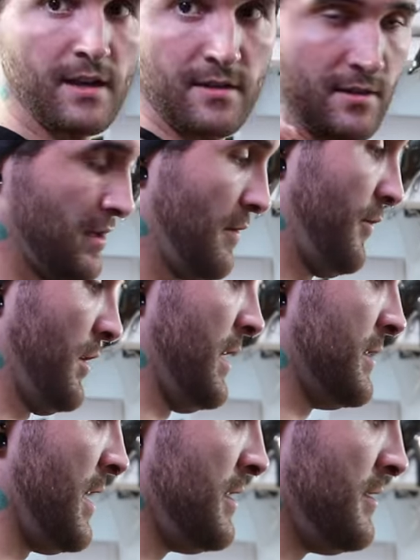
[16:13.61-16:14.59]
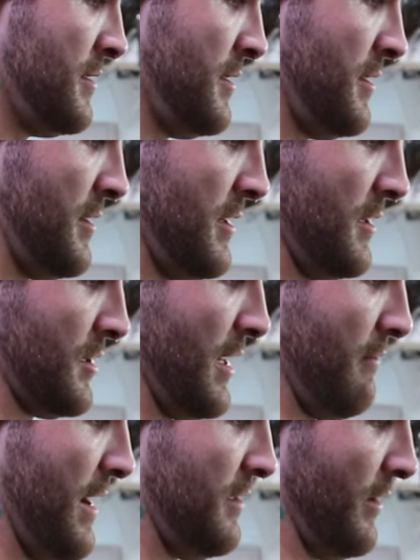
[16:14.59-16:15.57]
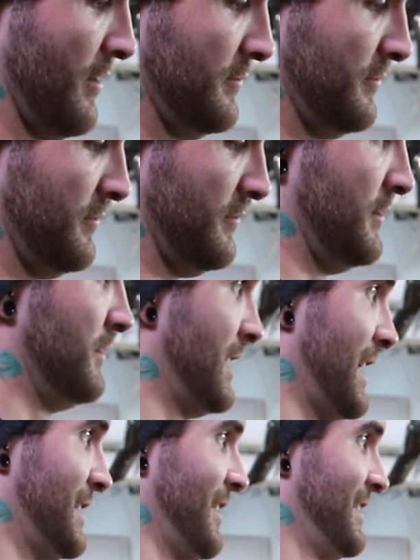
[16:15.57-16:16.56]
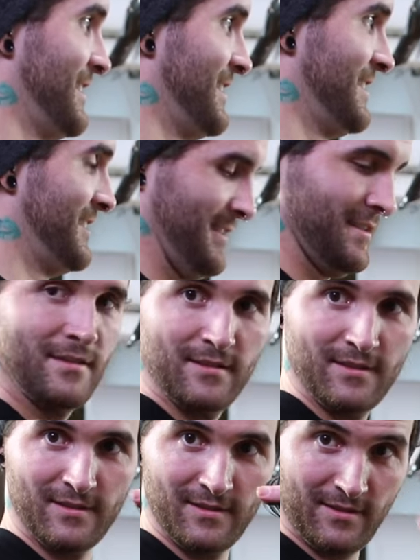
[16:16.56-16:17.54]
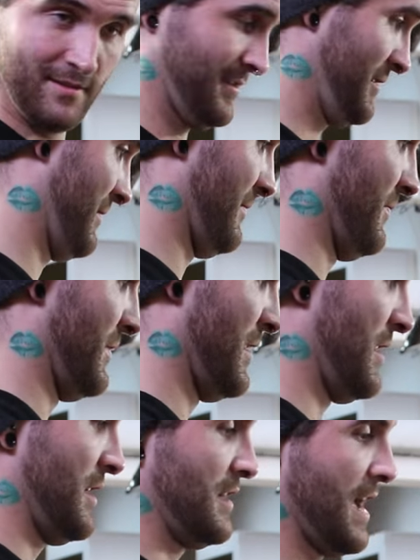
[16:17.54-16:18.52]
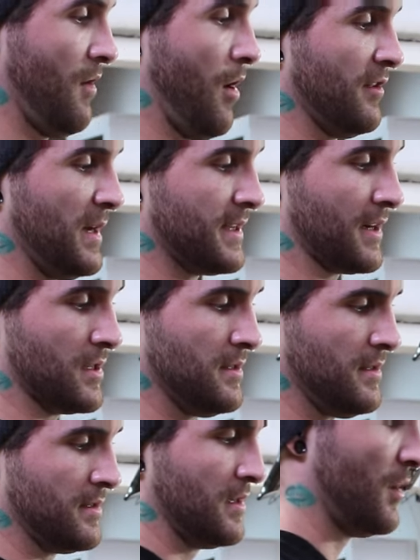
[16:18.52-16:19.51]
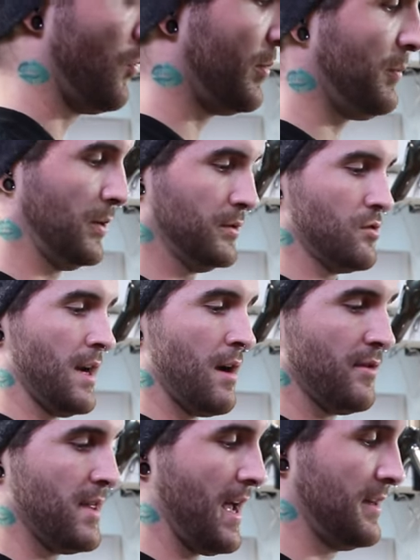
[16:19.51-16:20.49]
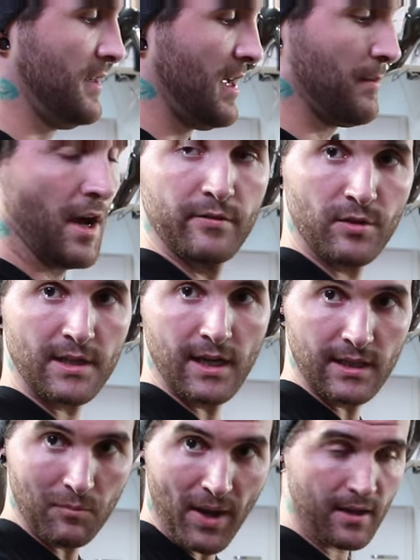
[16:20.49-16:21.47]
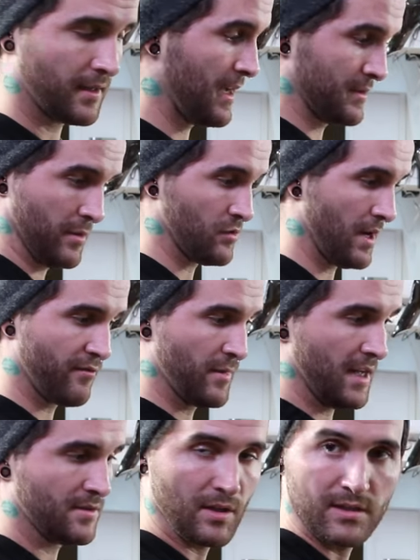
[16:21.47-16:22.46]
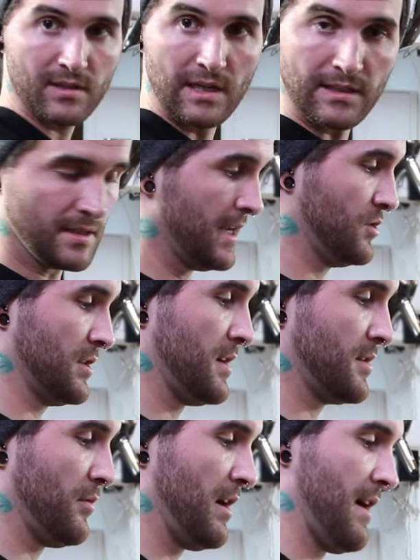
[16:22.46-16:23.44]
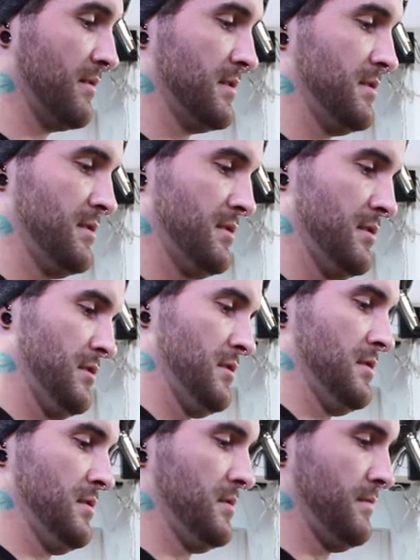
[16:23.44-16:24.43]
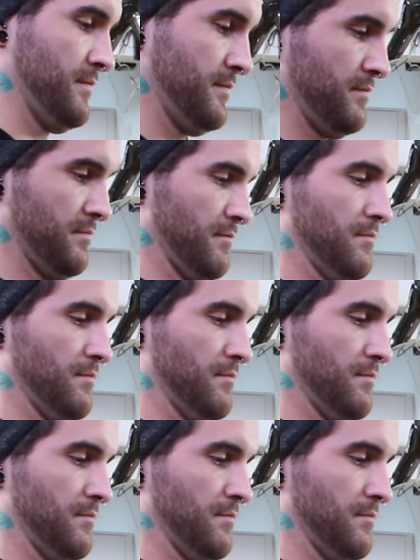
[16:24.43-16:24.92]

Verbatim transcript: pretty much the same way that I did for her her color. Her undercut, I'm using the Donald Scott razor, the carving comb. It's one of my favorite tools ever for doing razor cuts.